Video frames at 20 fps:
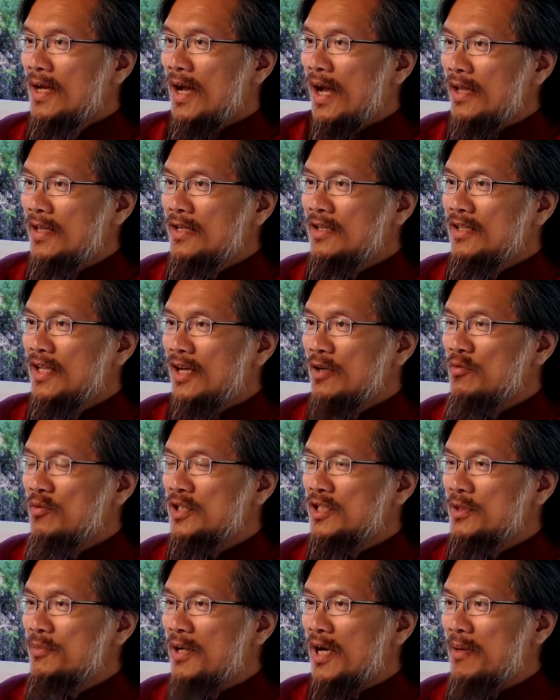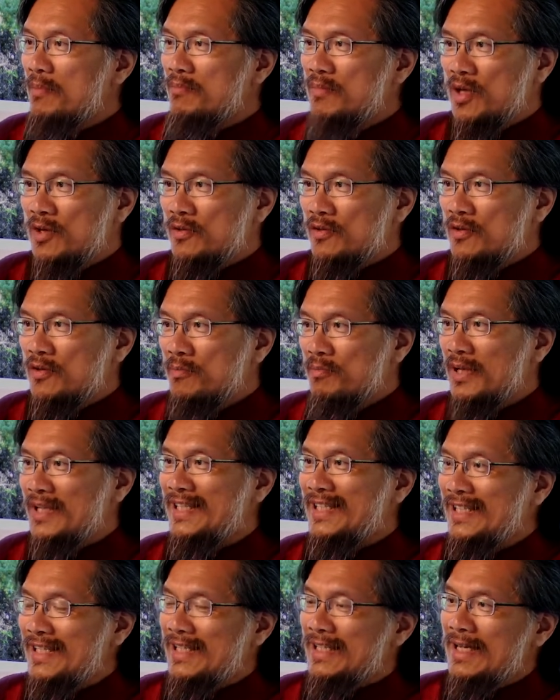I think Doug was about both,
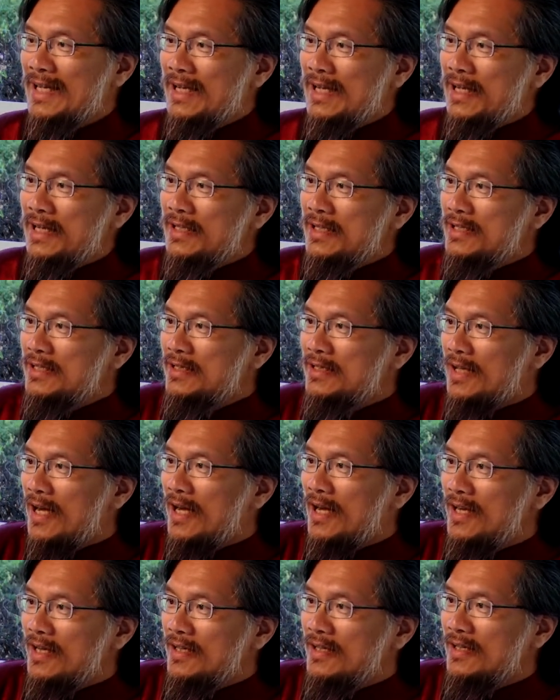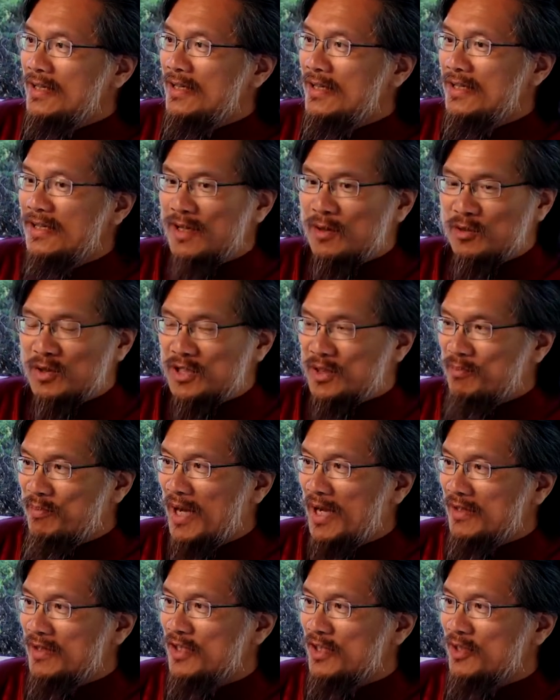but the side that was
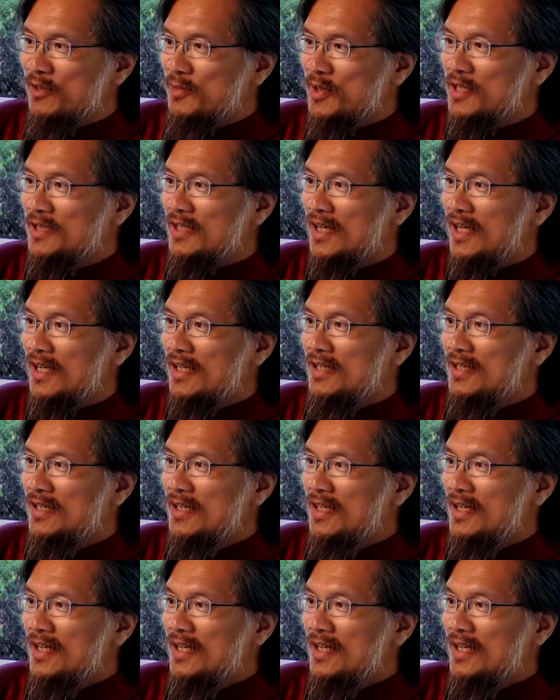about the human side